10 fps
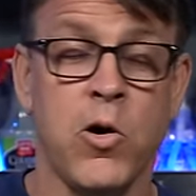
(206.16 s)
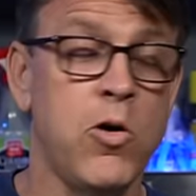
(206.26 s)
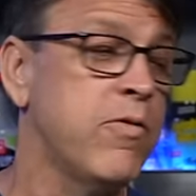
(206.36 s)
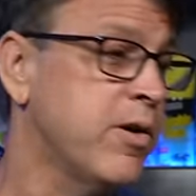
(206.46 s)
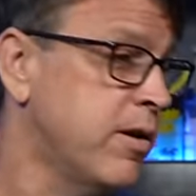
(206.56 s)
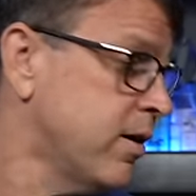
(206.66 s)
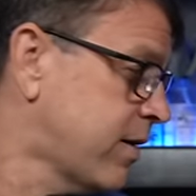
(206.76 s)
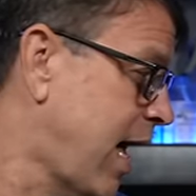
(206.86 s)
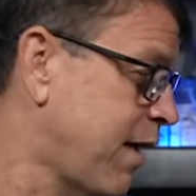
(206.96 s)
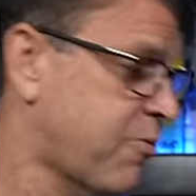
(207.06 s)
overlooked
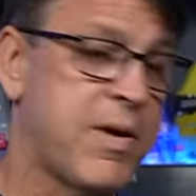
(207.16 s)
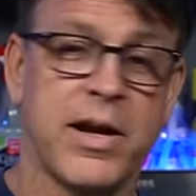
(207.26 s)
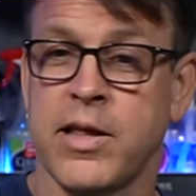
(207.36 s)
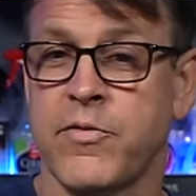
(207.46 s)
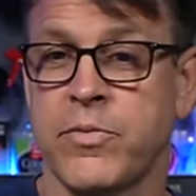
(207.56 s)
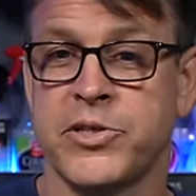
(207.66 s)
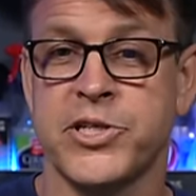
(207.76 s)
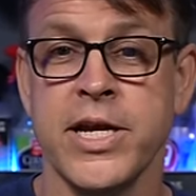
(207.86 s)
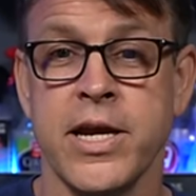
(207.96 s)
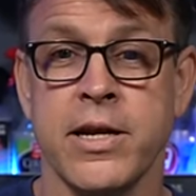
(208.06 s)
aspect of a
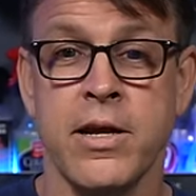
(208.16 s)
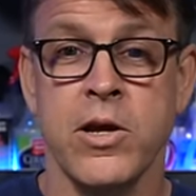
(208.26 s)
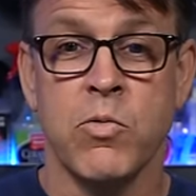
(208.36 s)
machine.